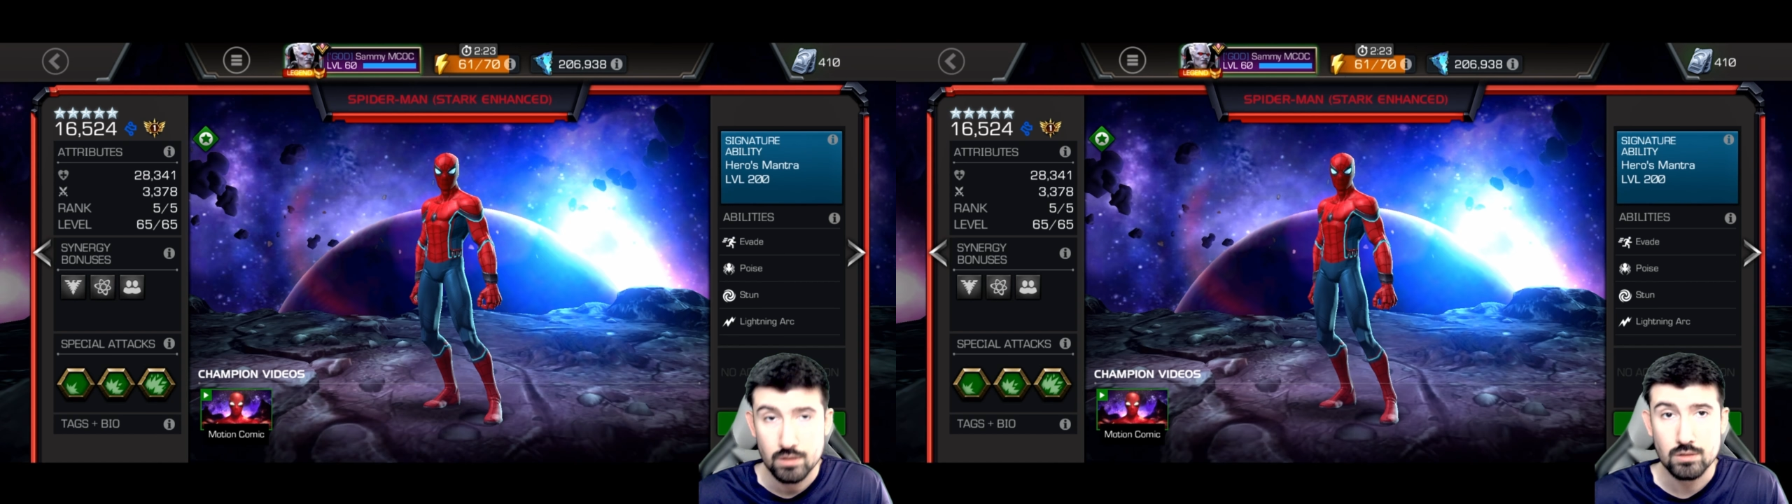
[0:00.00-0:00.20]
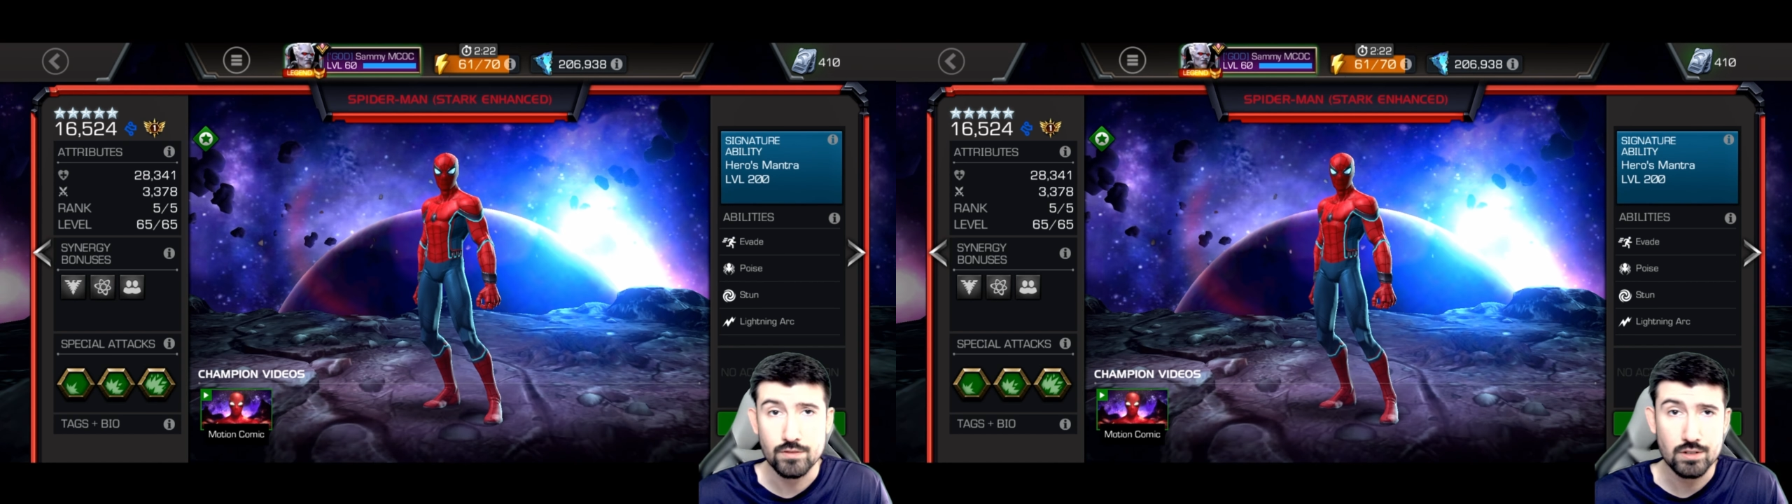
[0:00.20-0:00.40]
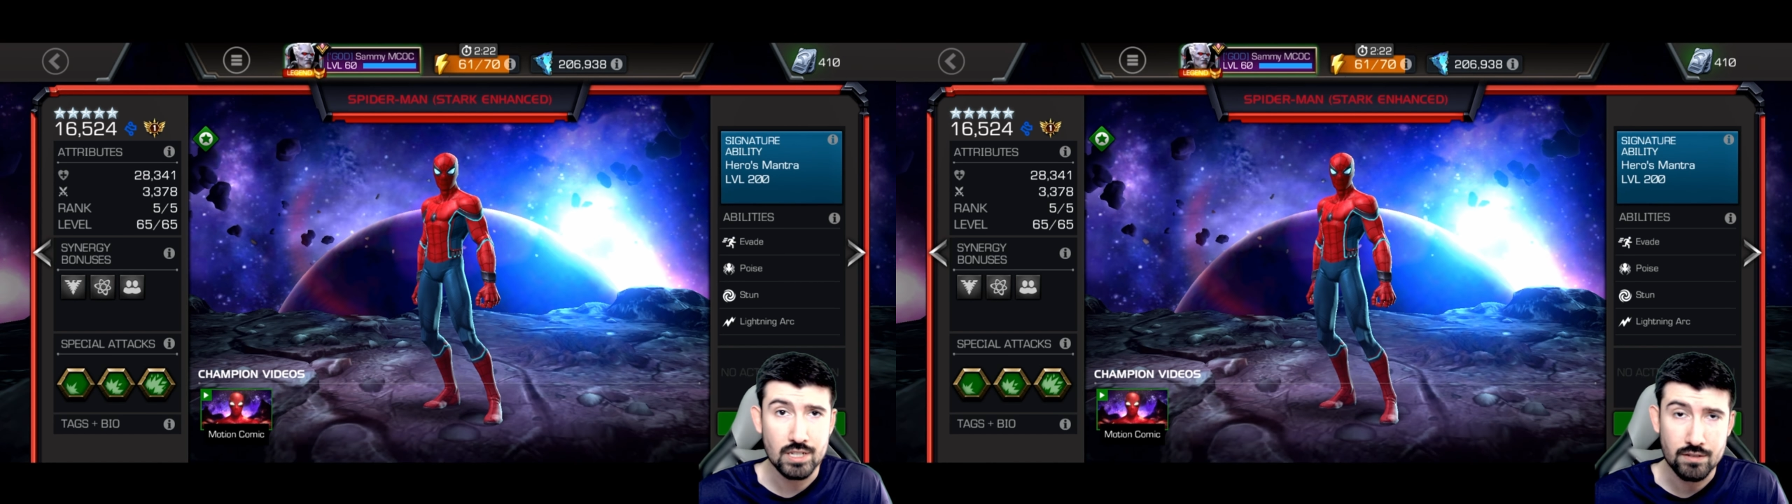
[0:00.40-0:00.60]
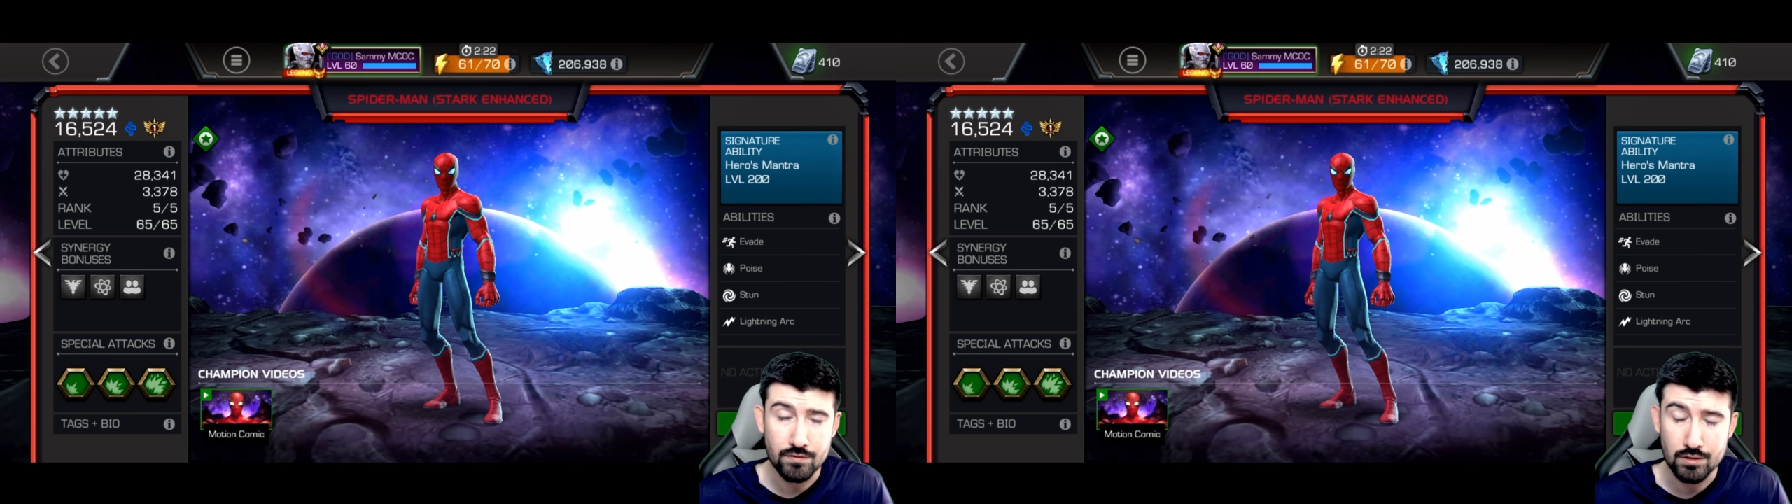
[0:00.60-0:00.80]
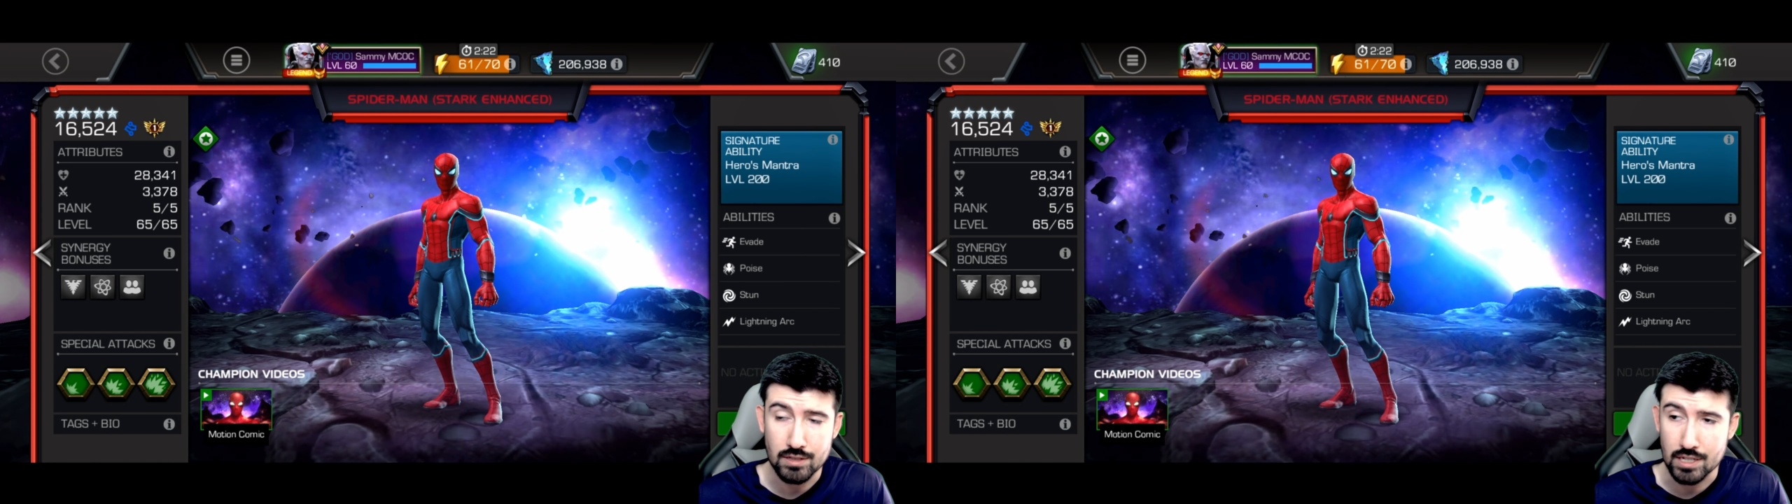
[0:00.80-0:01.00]
So first things
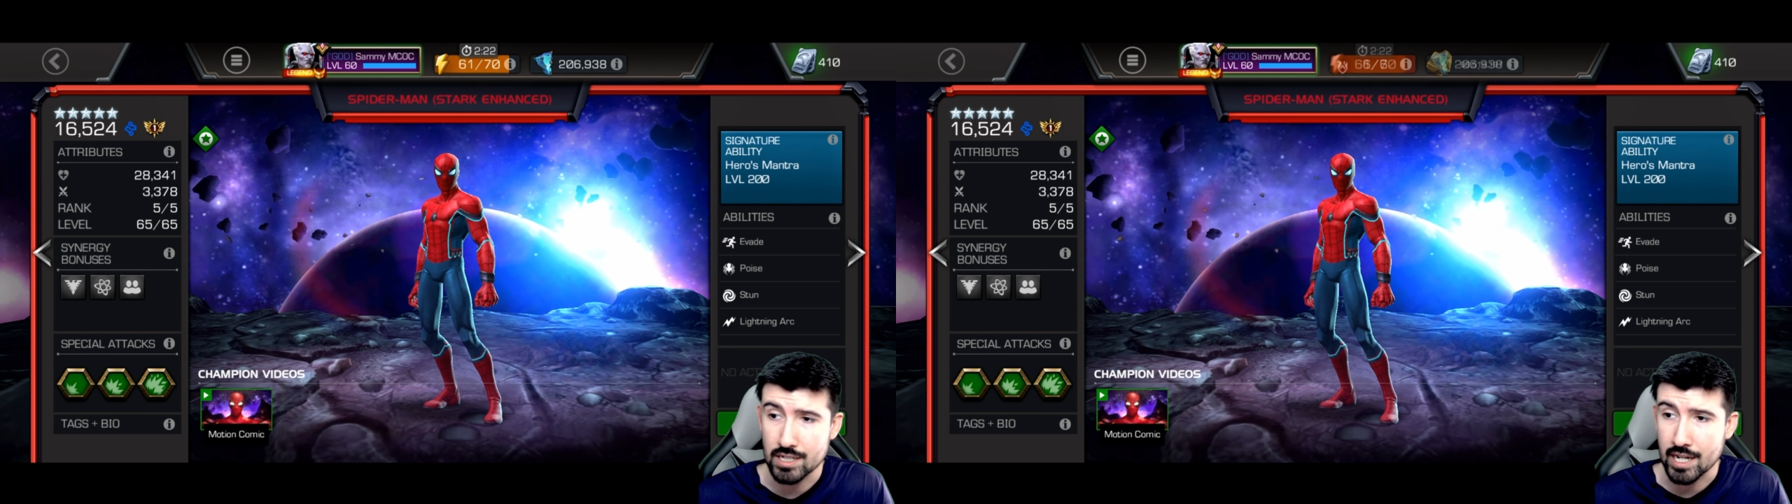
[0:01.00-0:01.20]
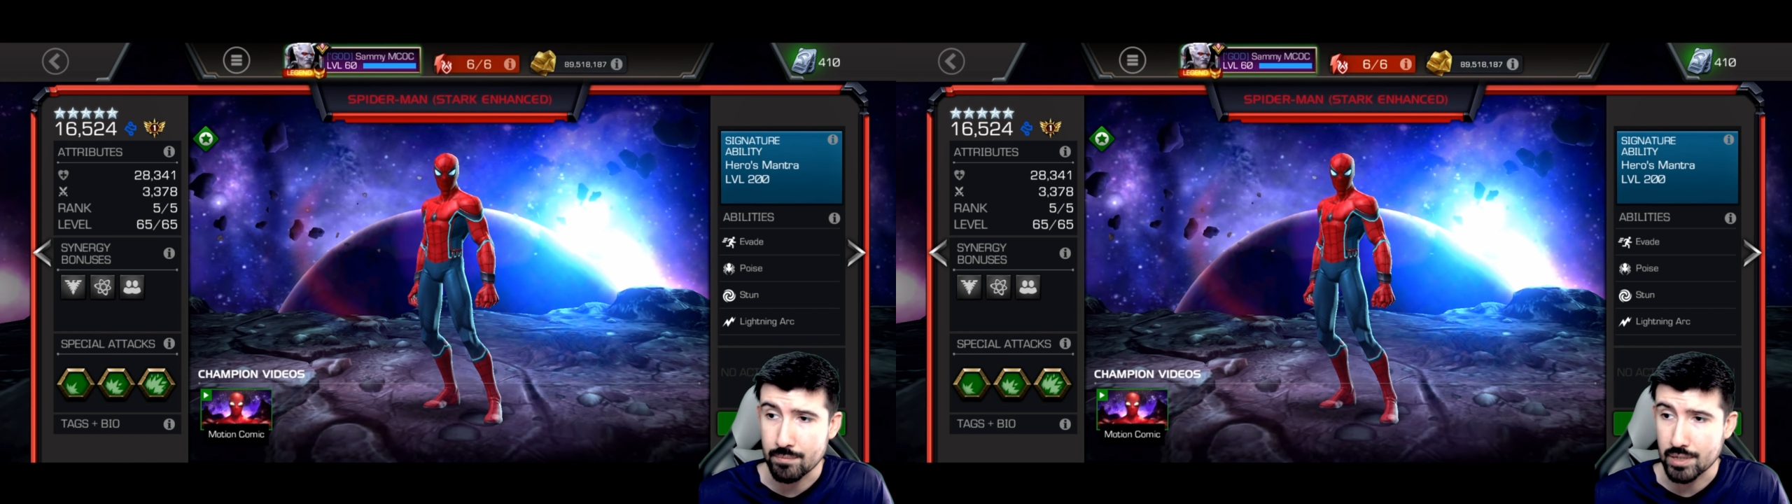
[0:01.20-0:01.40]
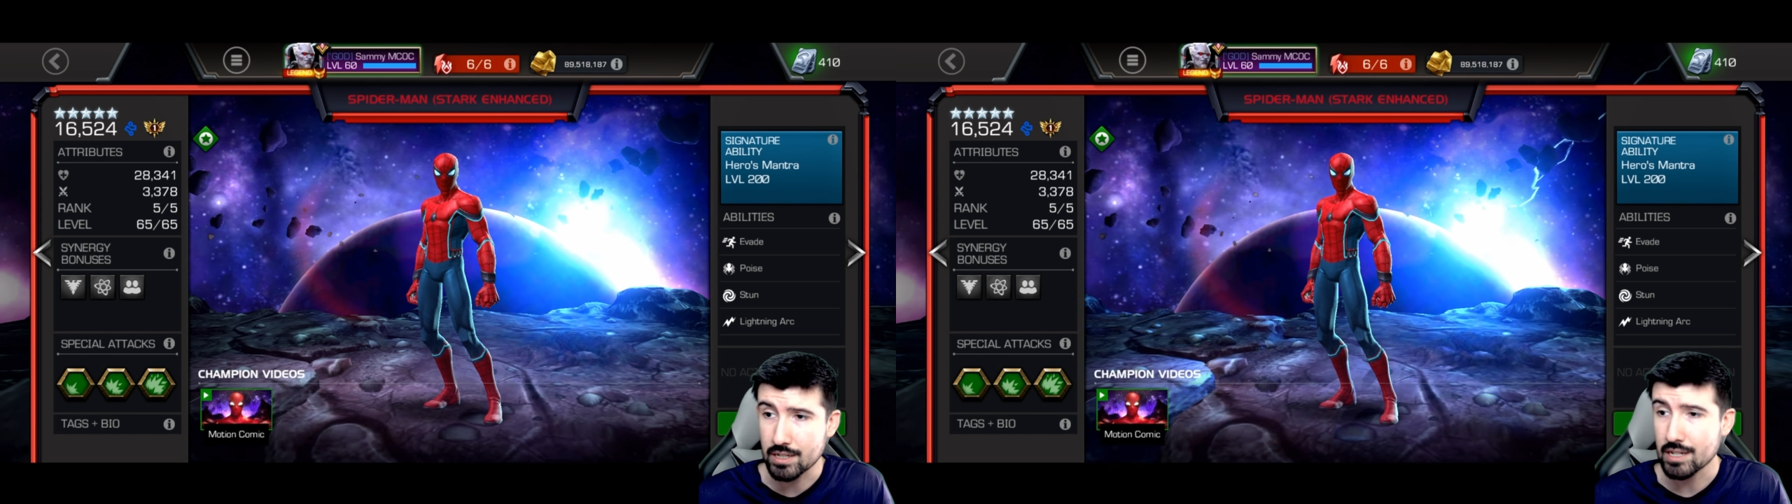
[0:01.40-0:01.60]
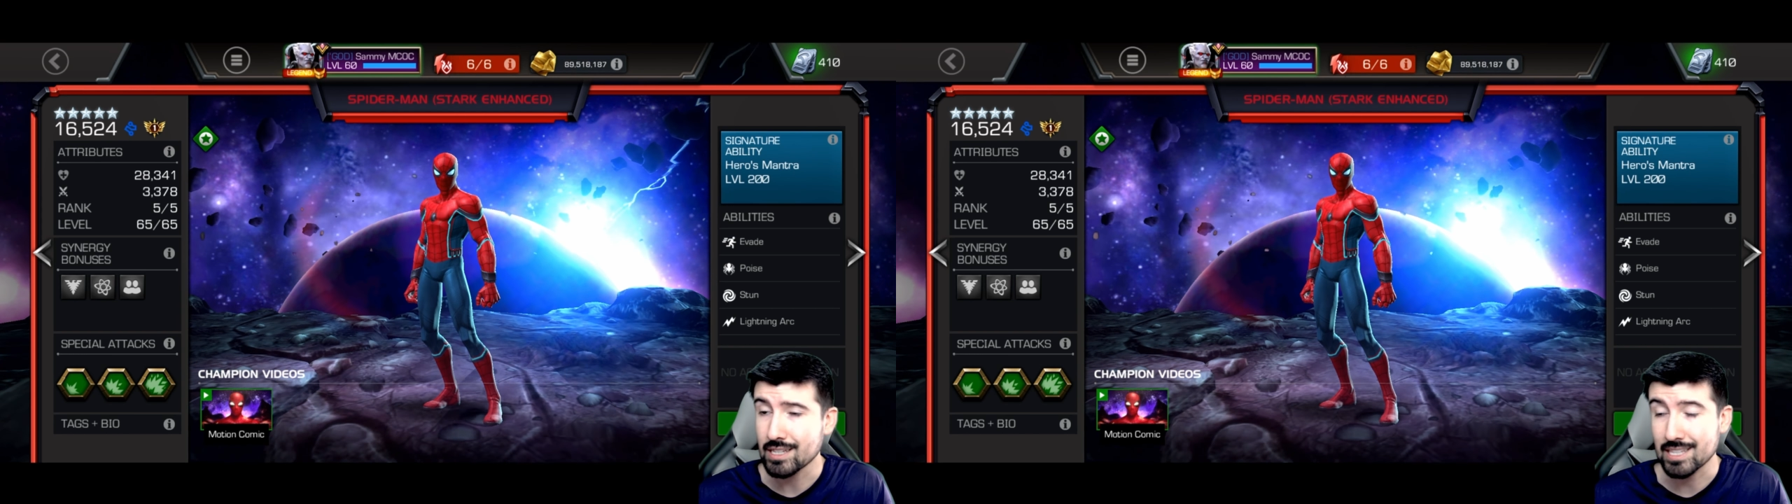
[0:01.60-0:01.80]
first, the champion.